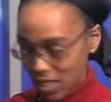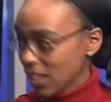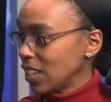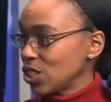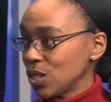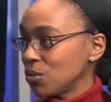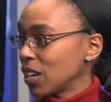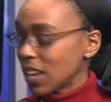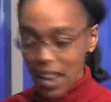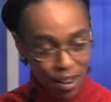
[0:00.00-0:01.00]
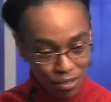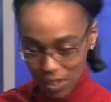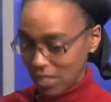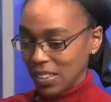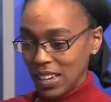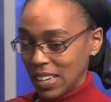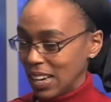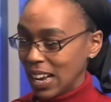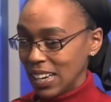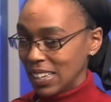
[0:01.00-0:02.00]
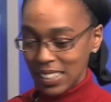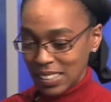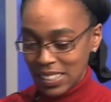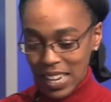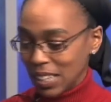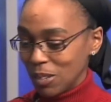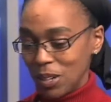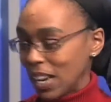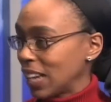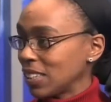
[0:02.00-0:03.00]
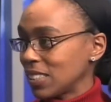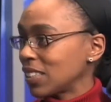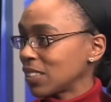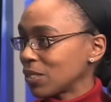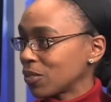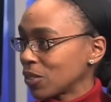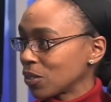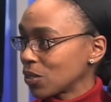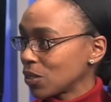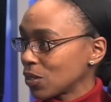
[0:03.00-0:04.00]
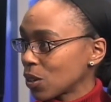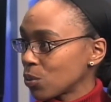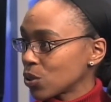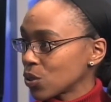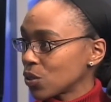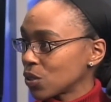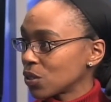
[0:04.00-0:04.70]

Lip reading: And she read everything exactly what I intended for those sculptures to do.